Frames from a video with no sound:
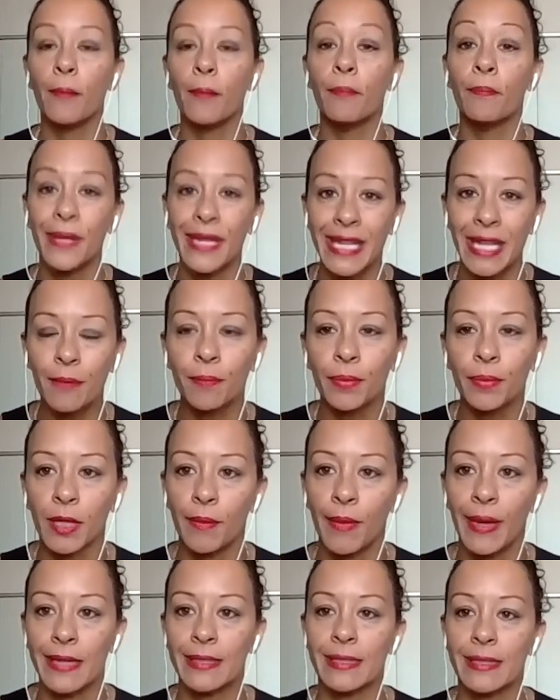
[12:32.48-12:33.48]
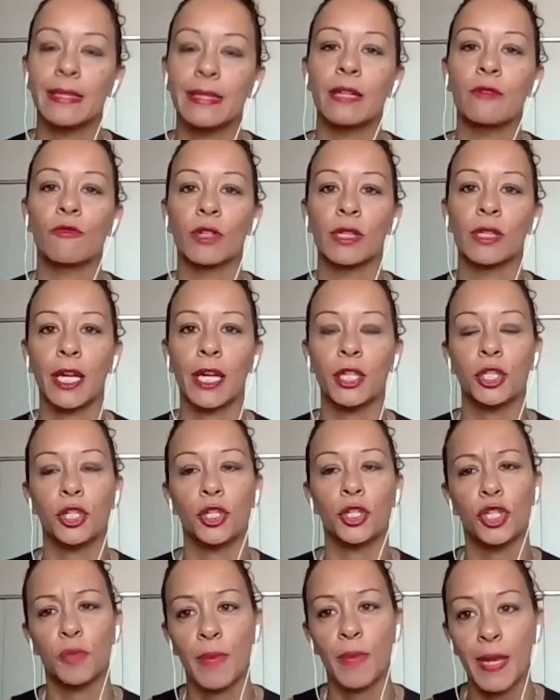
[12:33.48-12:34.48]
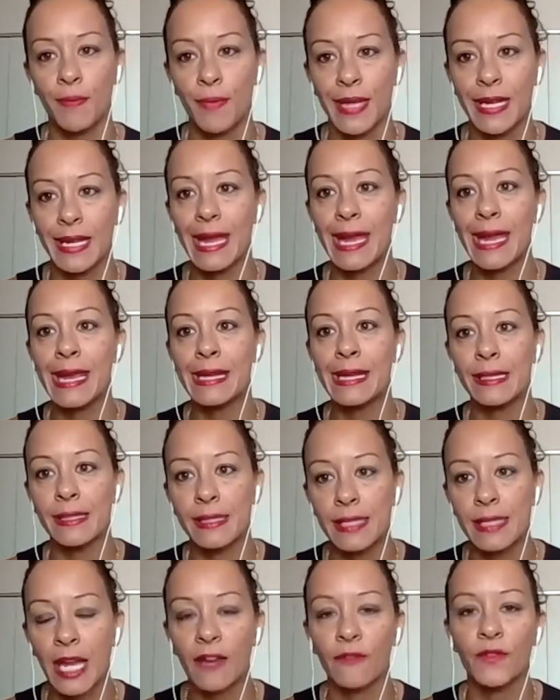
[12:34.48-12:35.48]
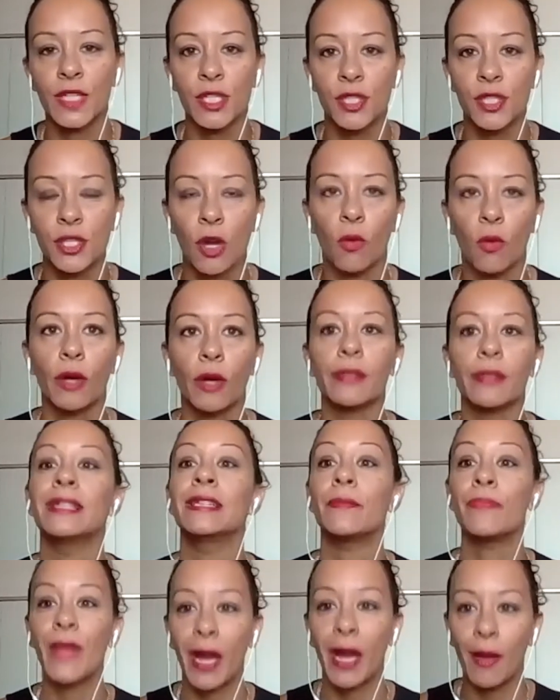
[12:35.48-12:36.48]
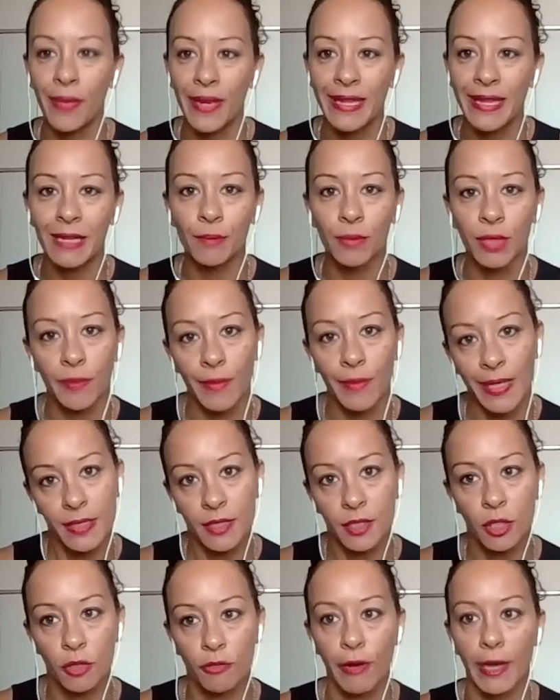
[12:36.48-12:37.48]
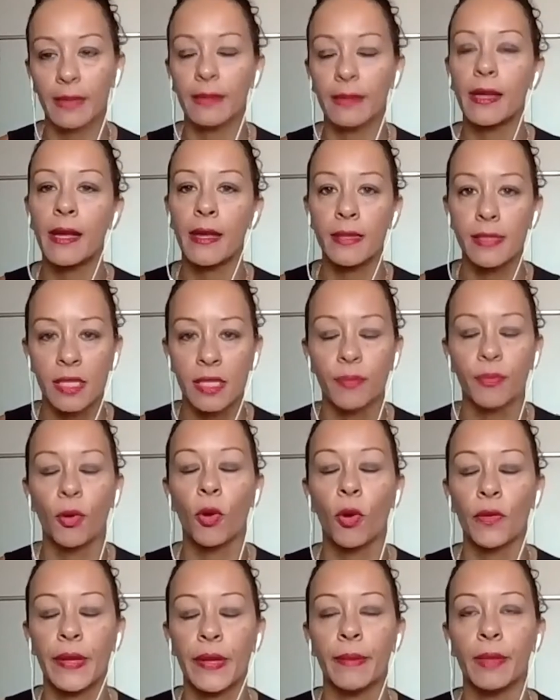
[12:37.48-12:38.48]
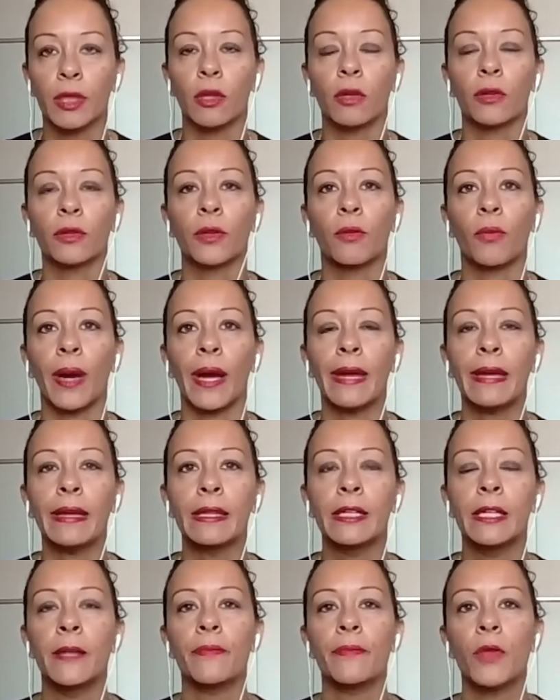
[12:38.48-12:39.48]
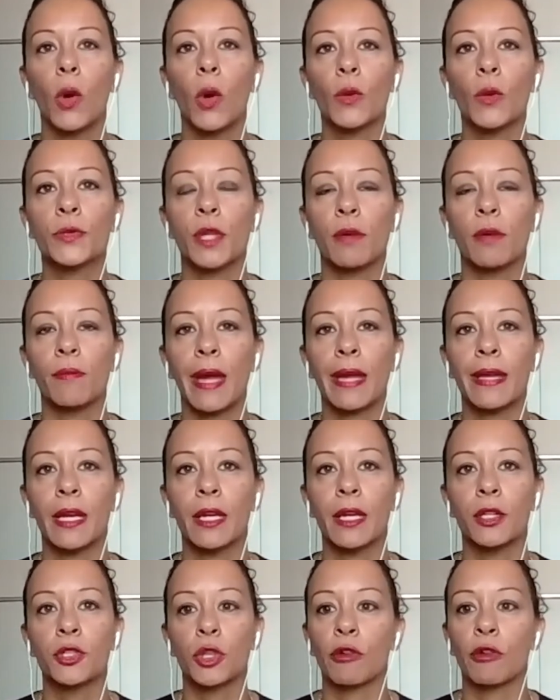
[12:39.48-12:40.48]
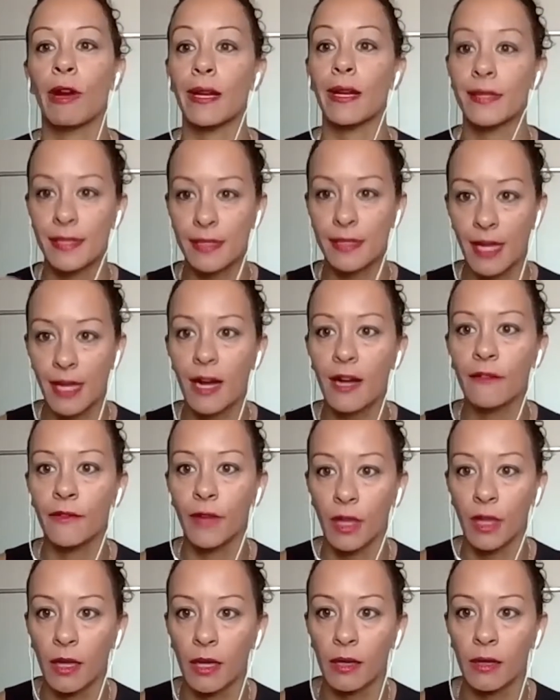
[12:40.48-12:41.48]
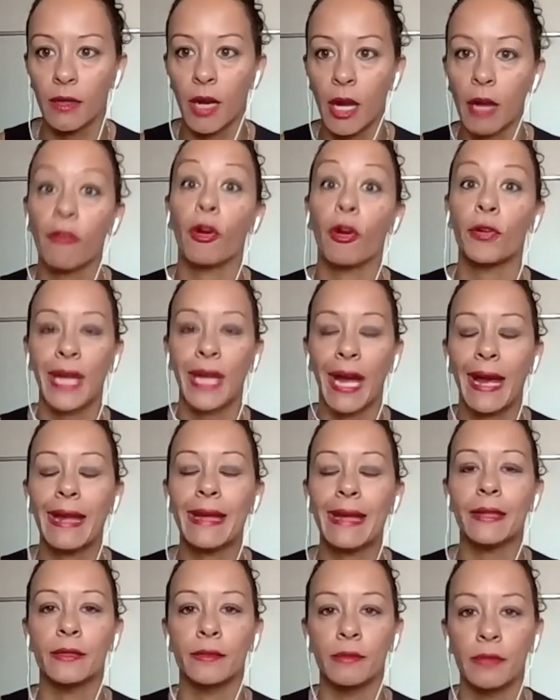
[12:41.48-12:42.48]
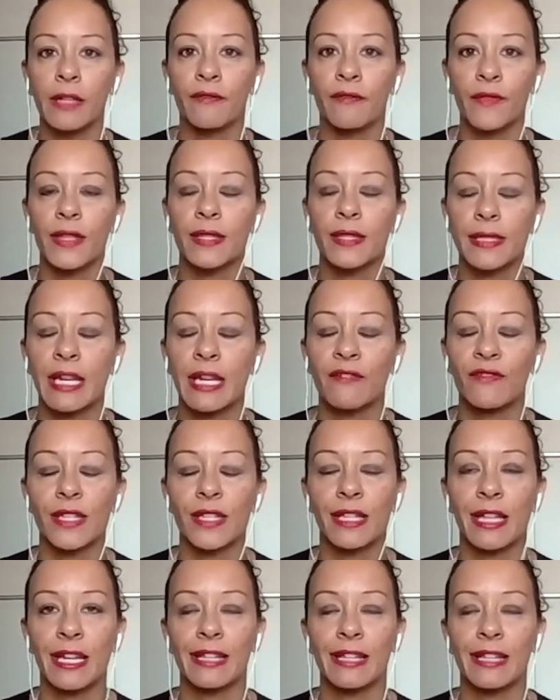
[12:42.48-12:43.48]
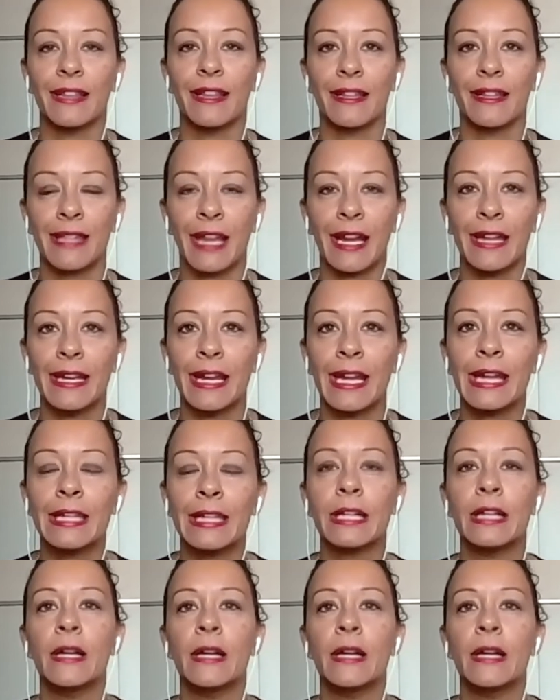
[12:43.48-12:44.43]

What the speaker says: be implemented in relation to PPE and safety, so on, are being implemented correctly, and support them along the way. Also making sure our staff are okay, and if there's anything that they need.